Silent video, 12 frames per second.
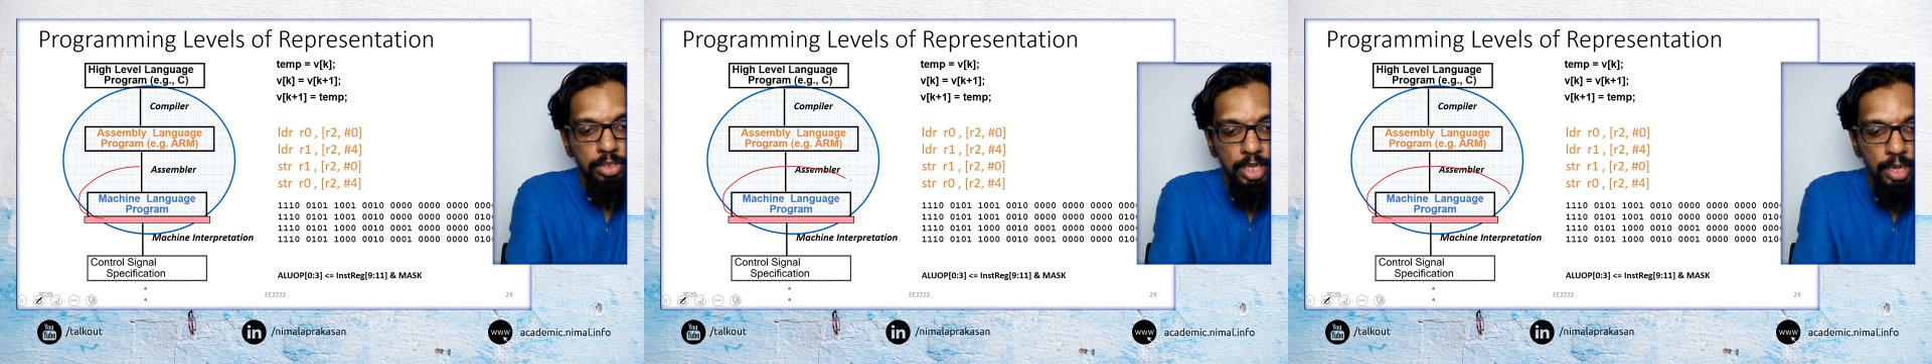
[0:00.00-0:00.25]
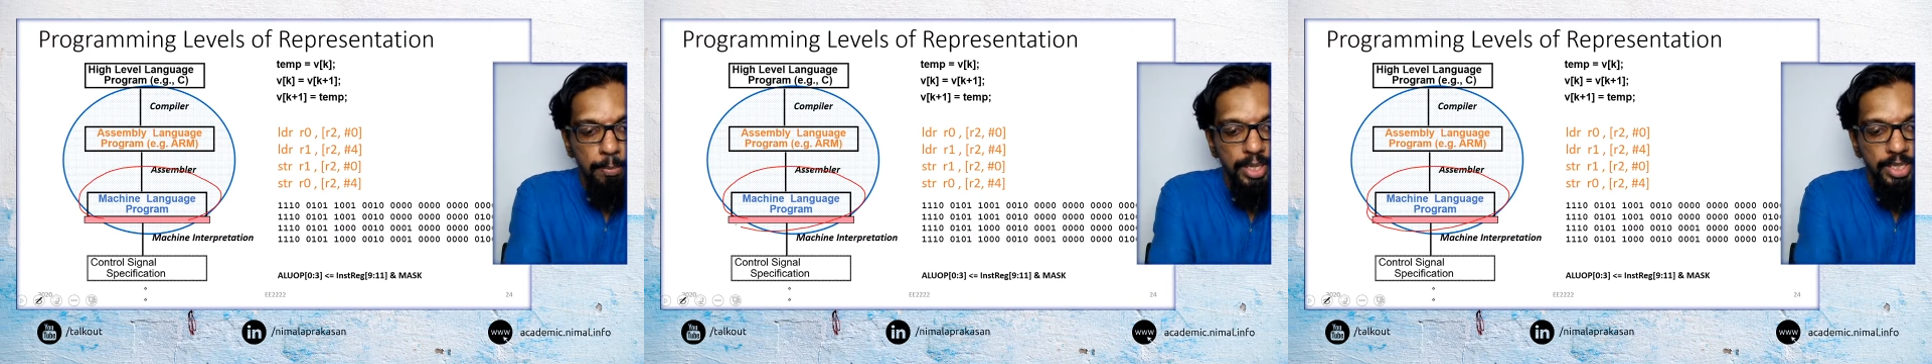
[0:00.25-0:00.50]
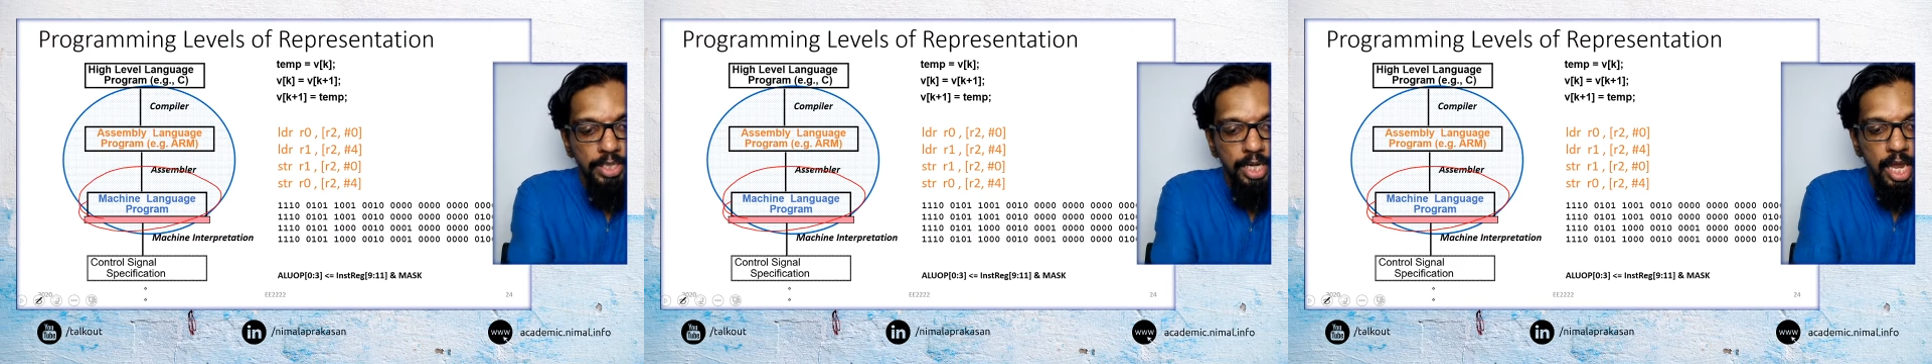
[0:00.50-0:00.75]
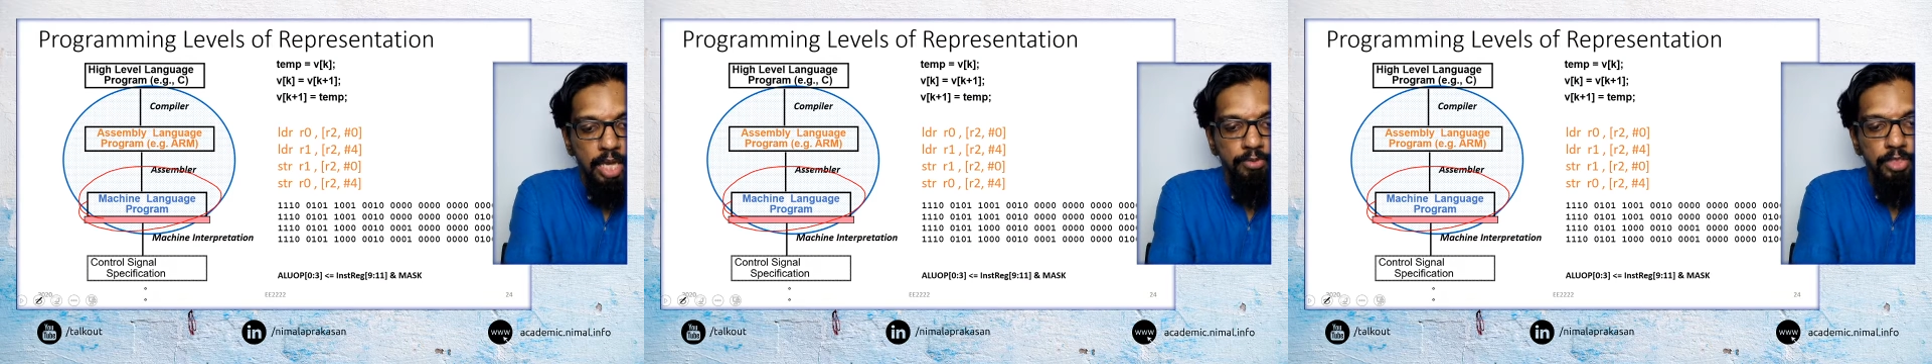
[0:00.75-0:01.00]
say,
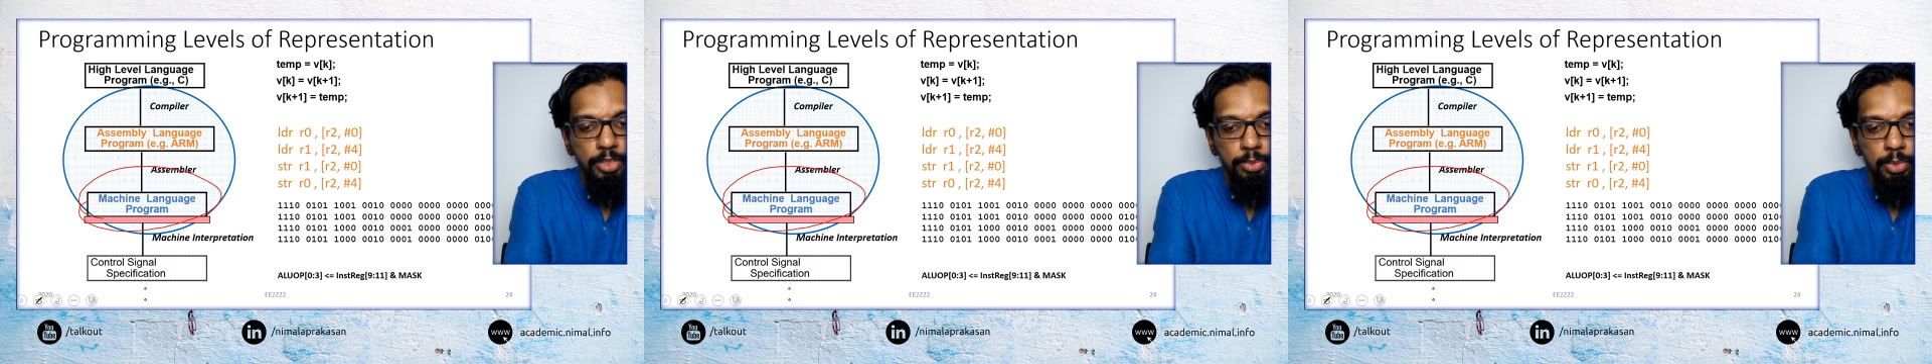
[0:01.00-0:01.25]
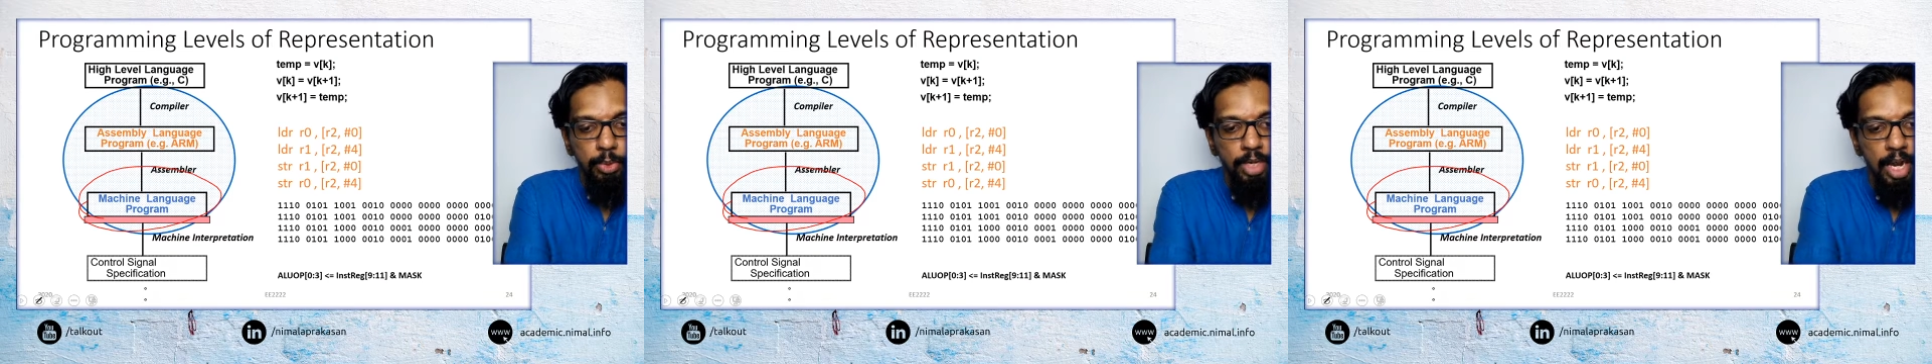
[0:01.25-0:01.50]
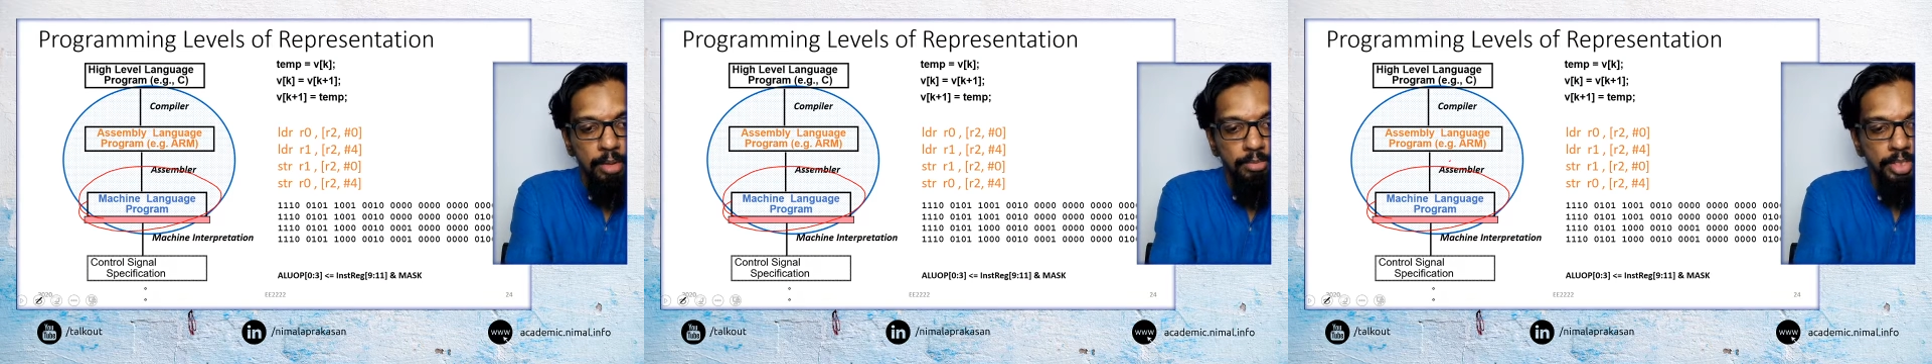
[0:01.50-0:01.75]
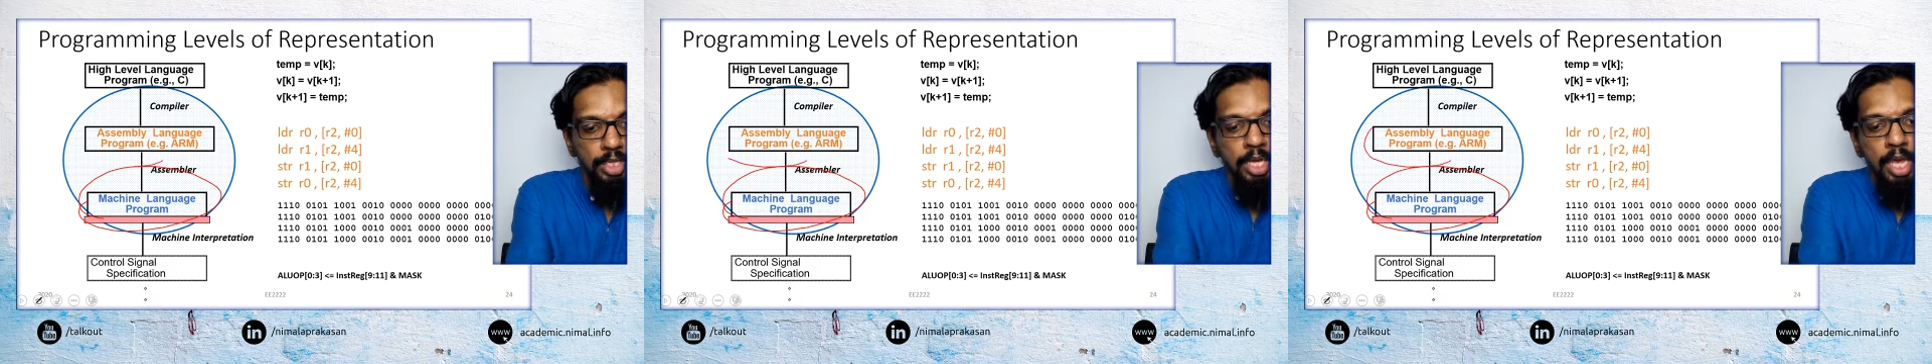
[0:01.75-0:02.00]
machine language programs